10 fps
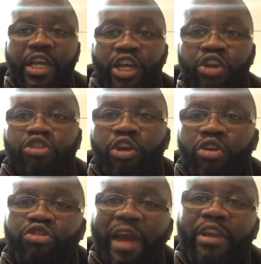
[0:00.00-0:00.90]
You're
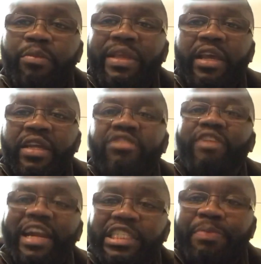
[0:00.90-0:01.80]
trying to be
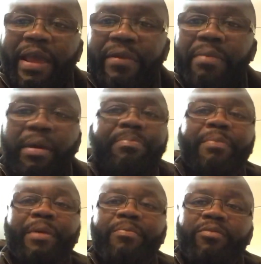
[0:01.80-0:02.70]
transparent, but
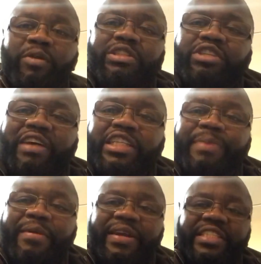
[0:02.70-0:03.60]
what's the
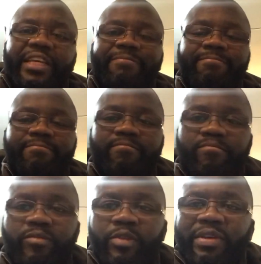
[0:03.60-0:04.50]
transparency?
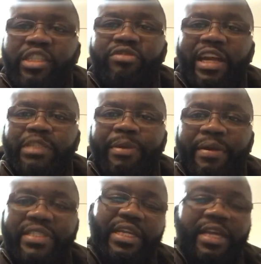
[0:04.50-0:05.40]
What's the
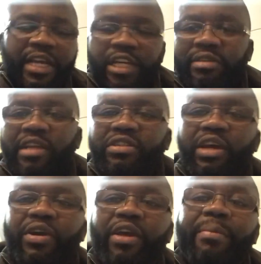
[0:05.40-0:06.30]
transparency? Trying to say,
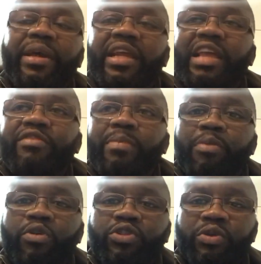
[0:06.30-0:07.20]
okay, I'm going to give you the
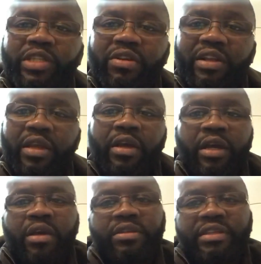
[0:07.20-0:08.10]
postcodes and all that
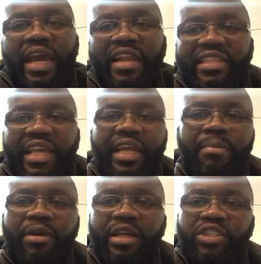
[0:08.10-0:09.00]
kind of thing. I'm
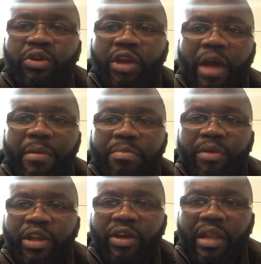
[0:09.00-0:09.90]
going to show you how much
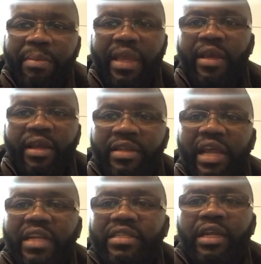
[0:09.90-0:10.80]
money you're going to make.
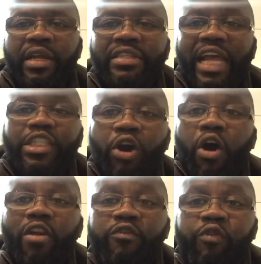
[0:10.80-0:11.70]
That's
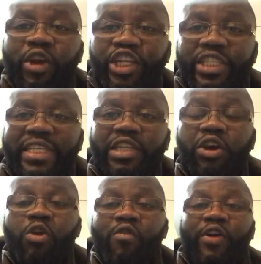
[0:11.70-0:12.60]
all foolishness. That's
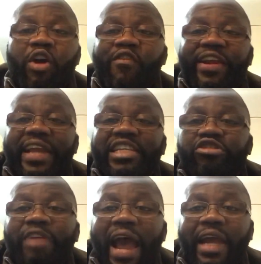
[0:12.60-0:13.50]
all Uber covering its
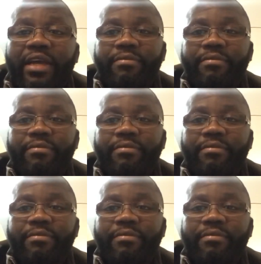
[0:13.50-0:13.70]
track.